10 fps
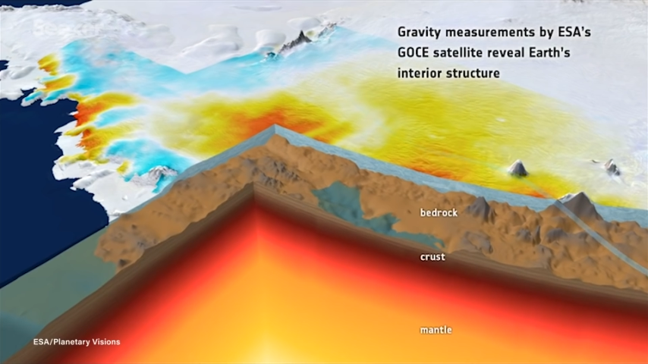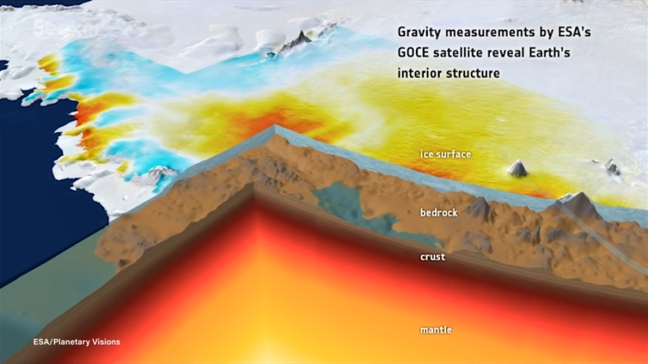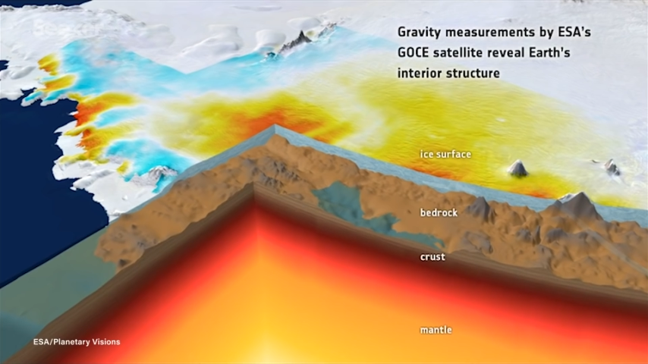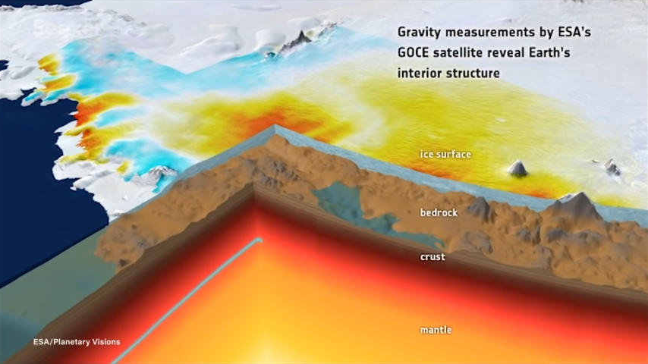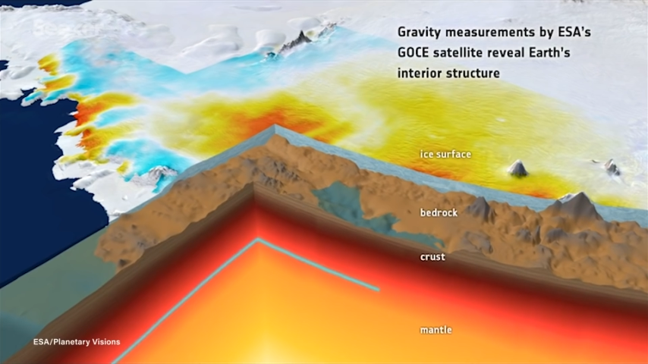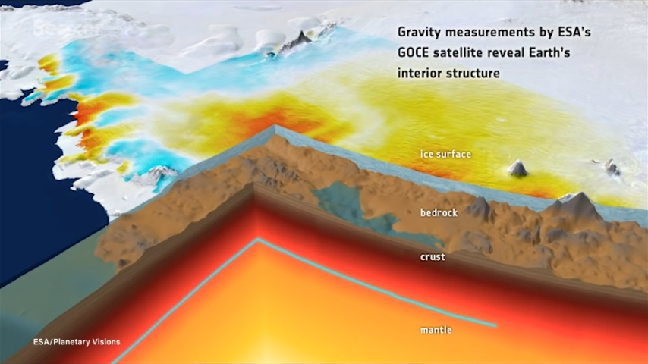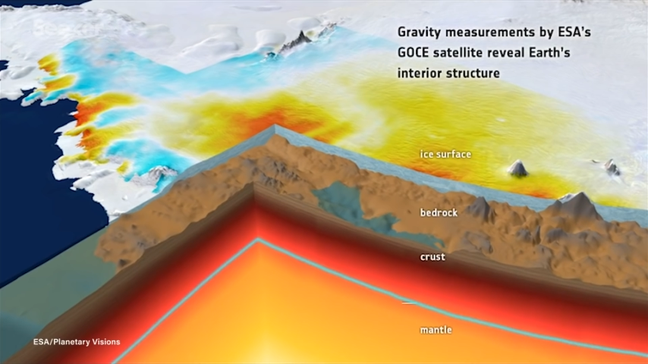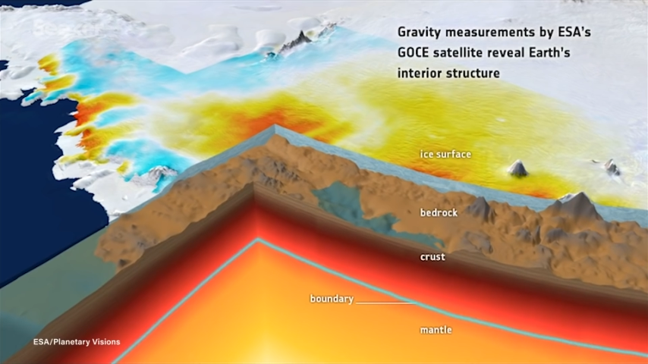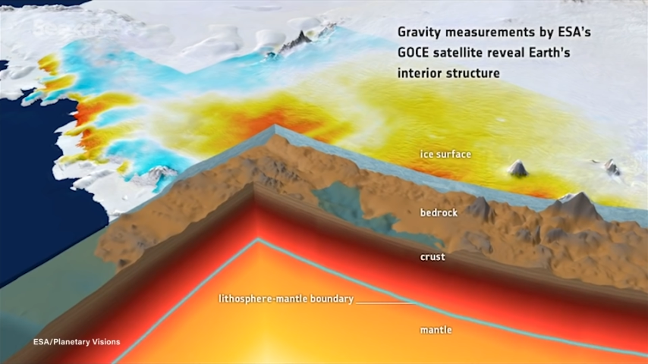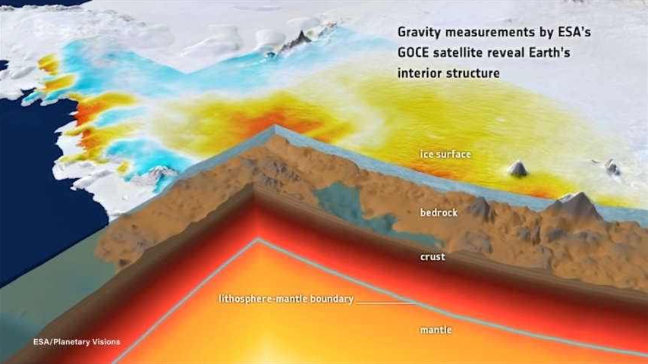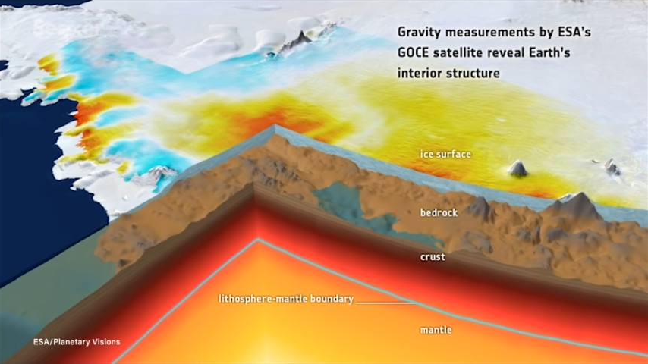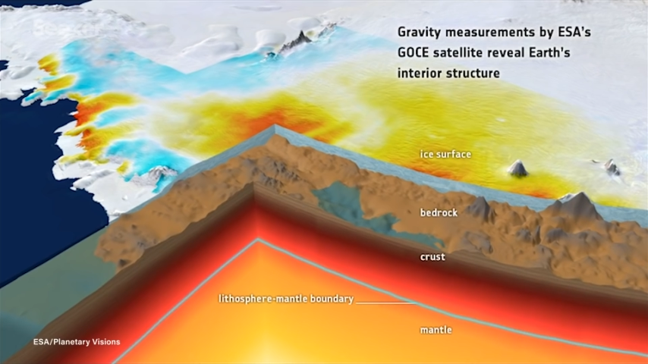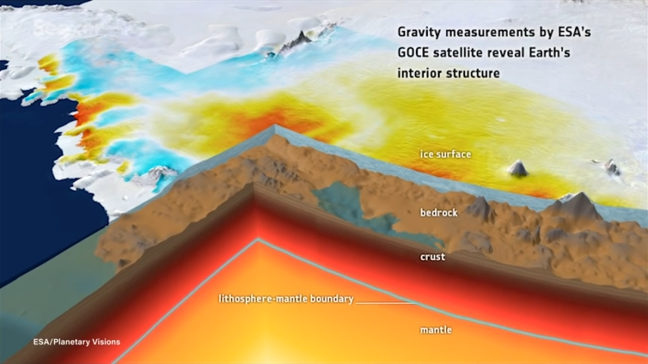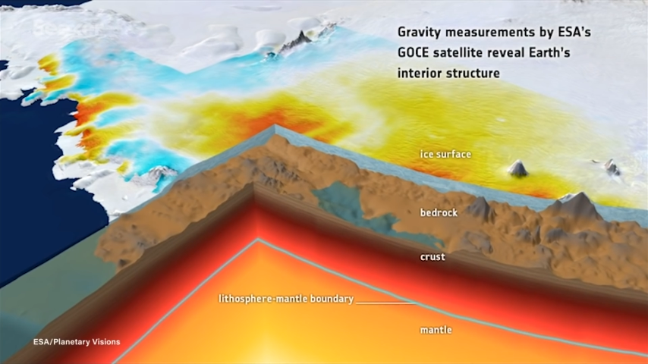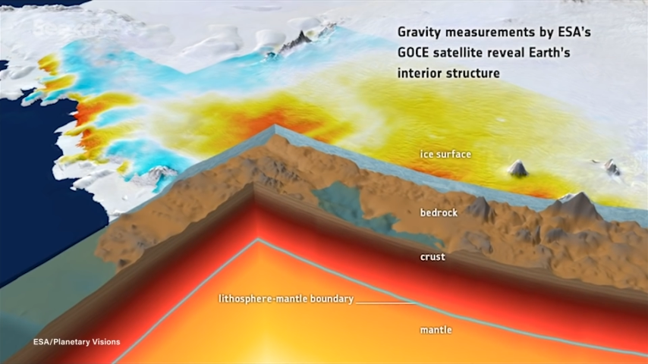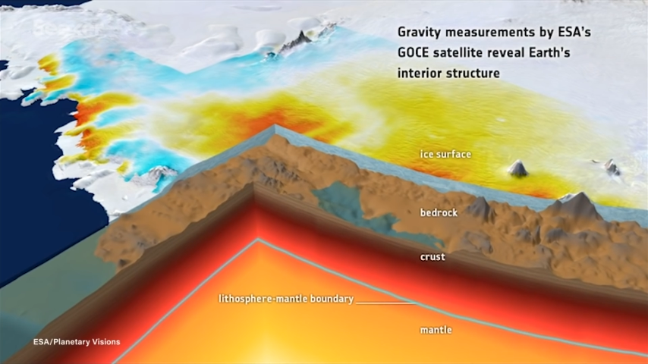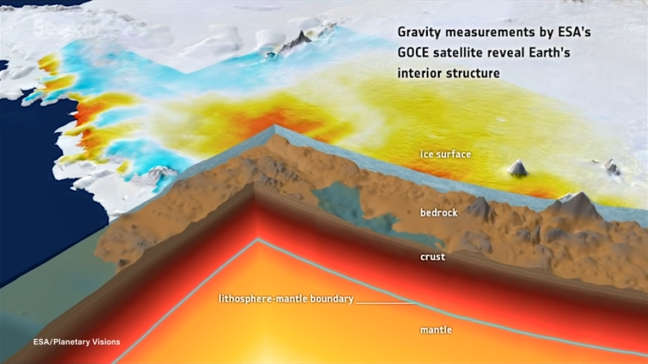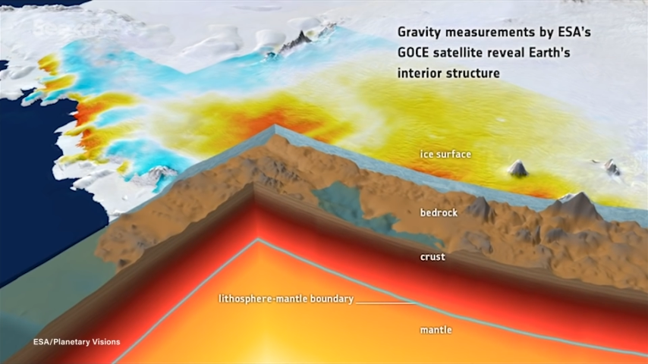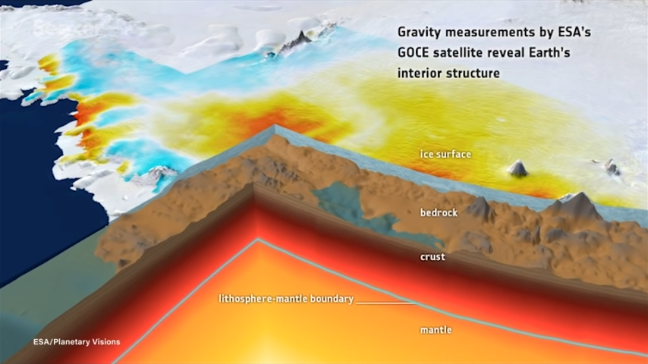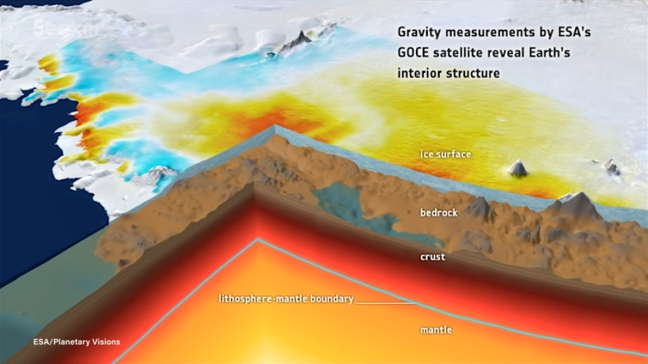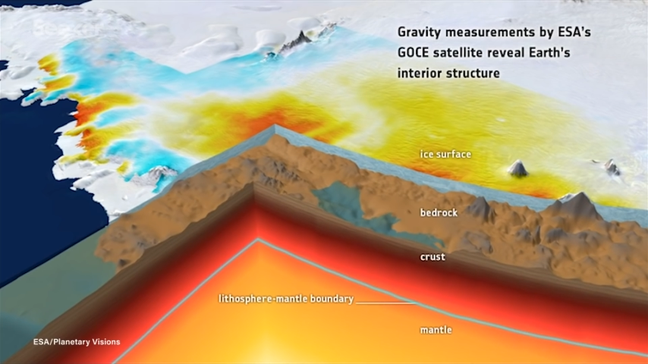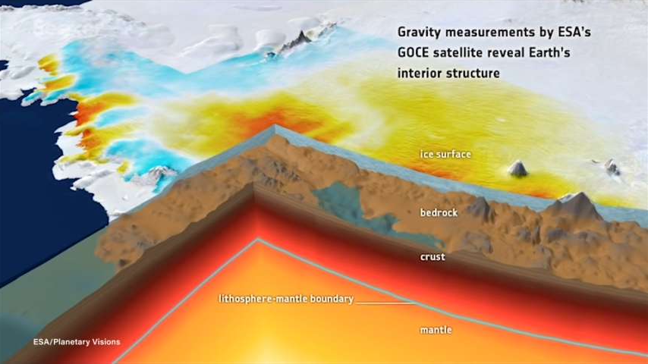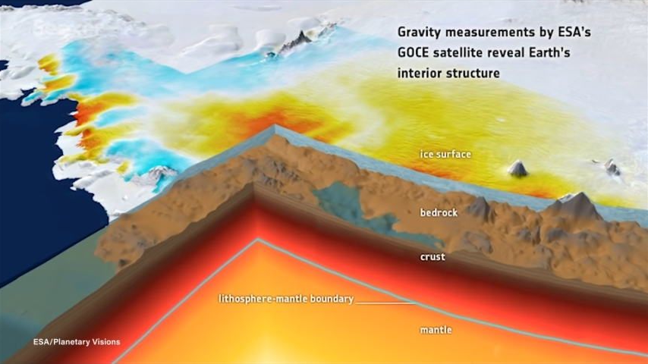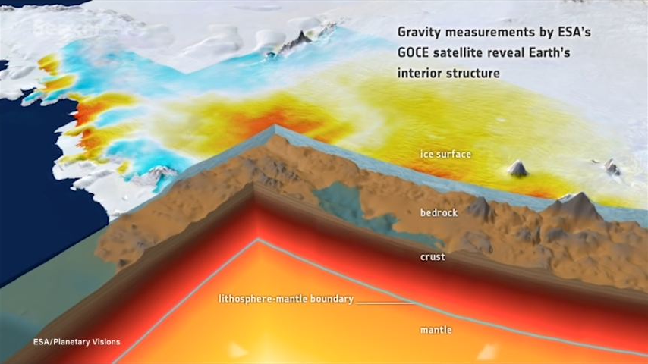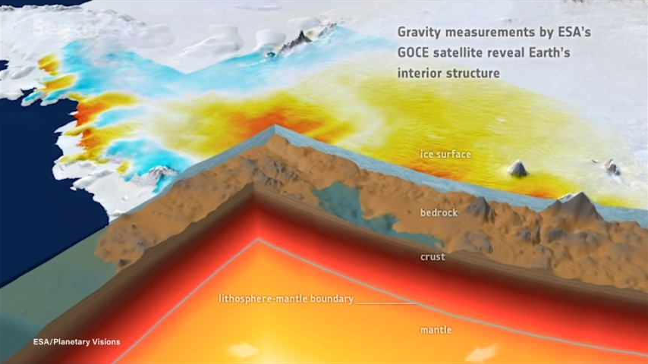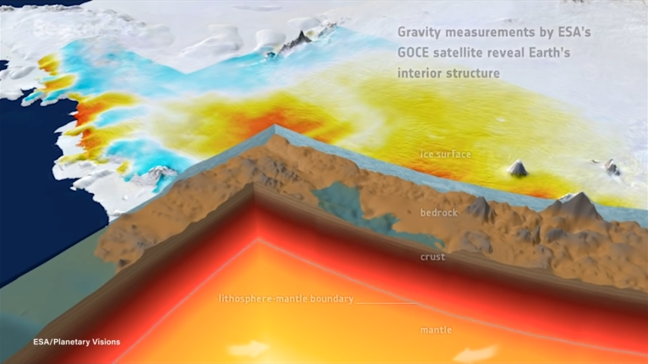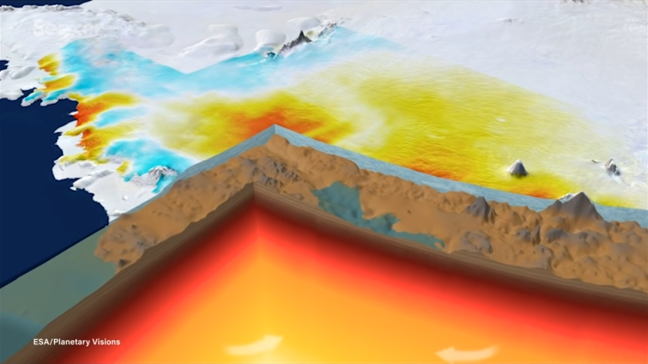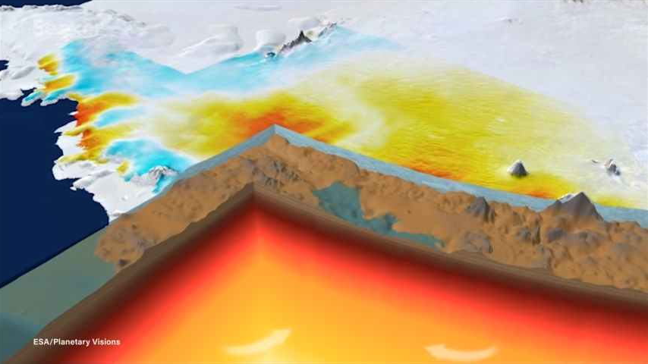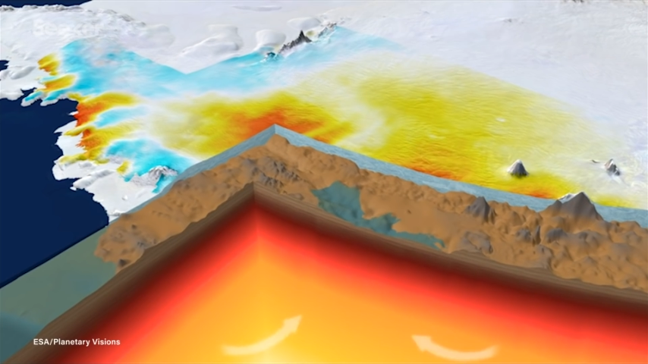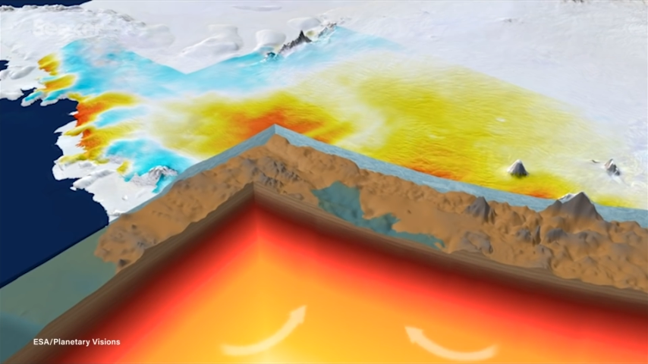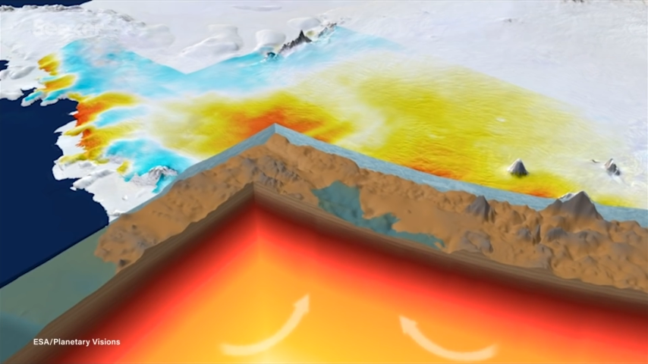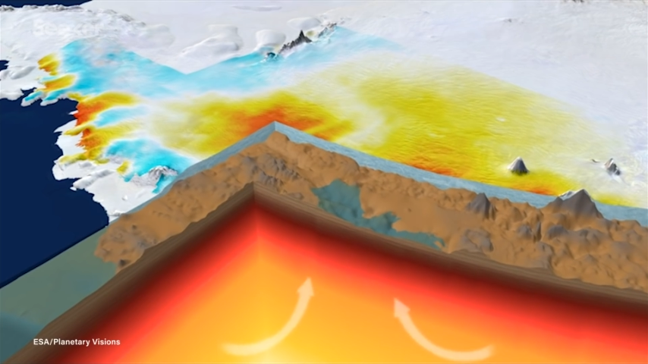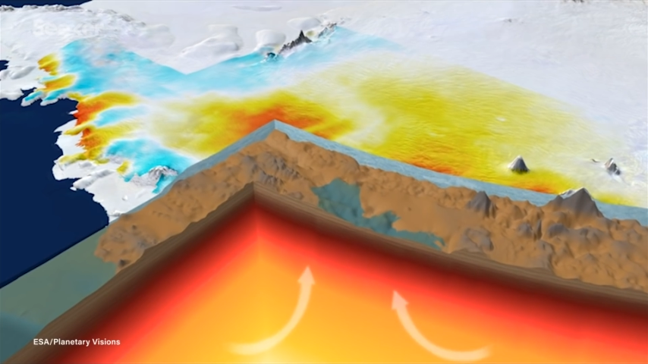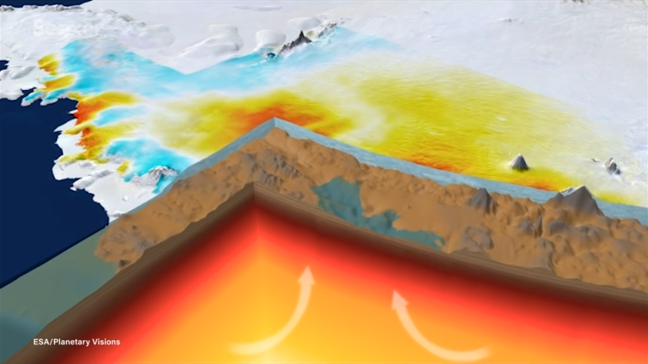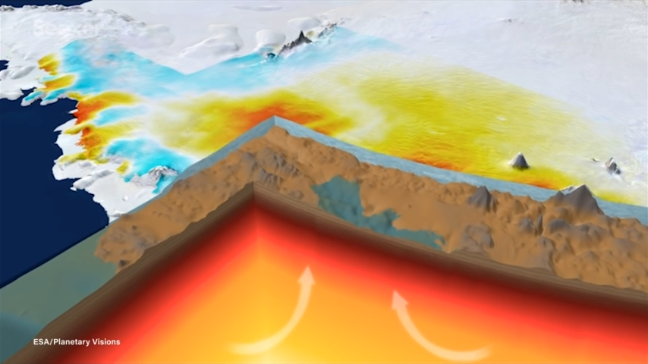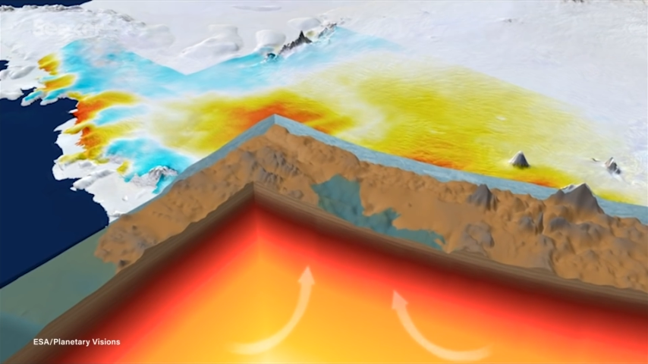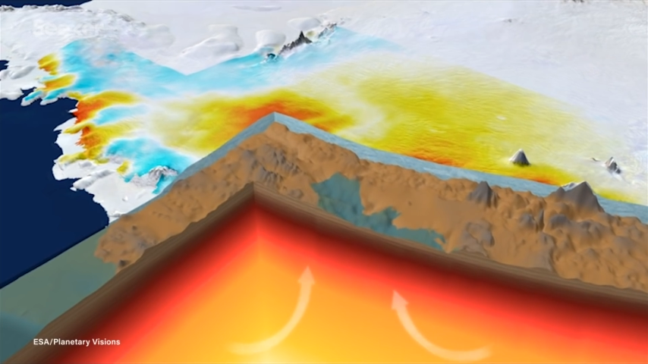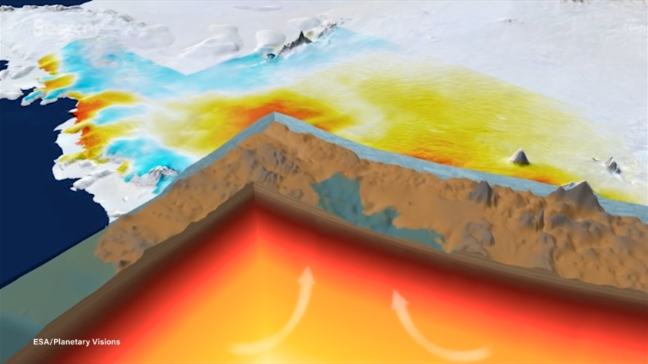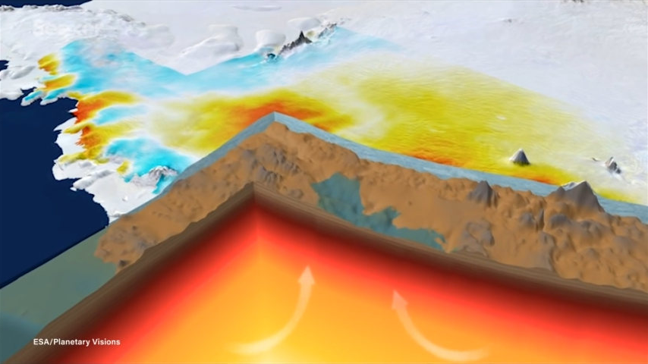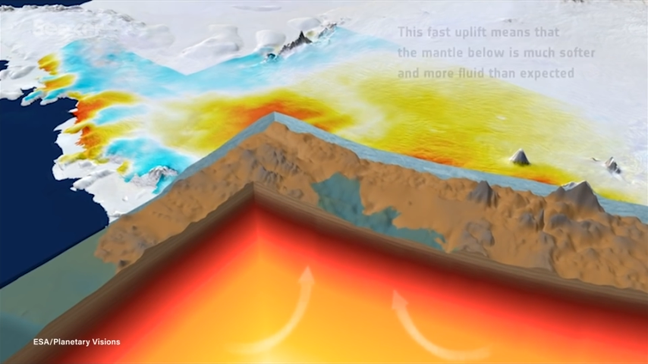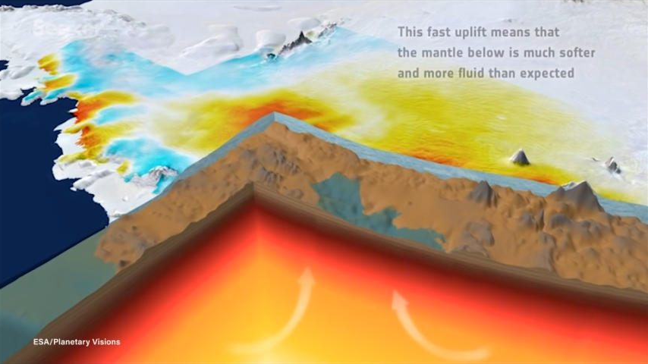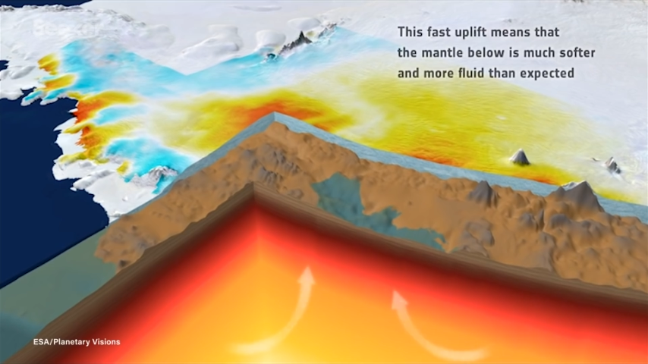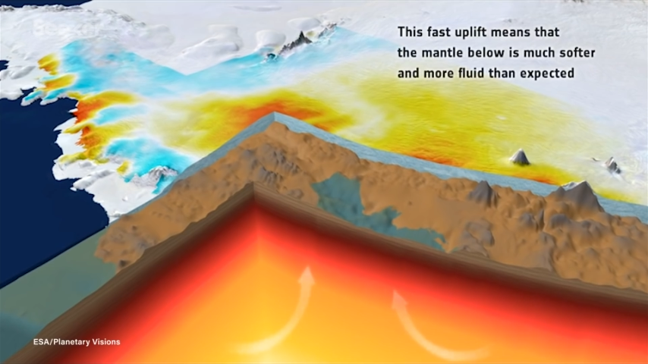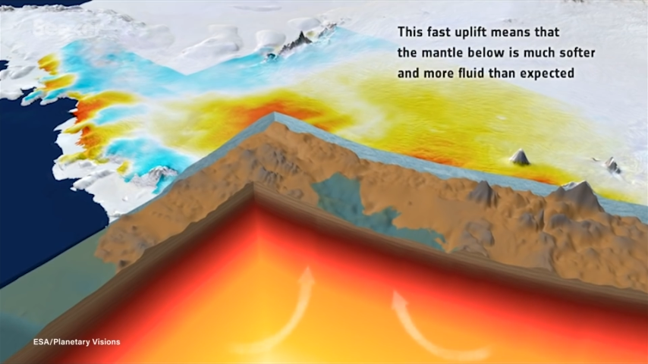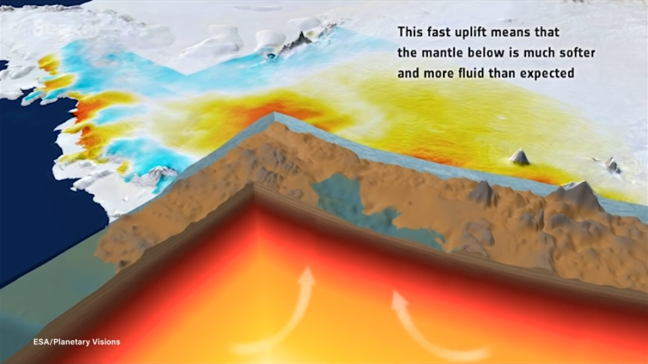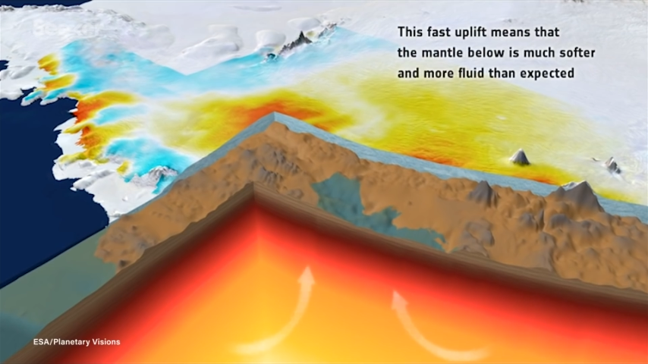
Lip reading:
[unreadable: no face in view]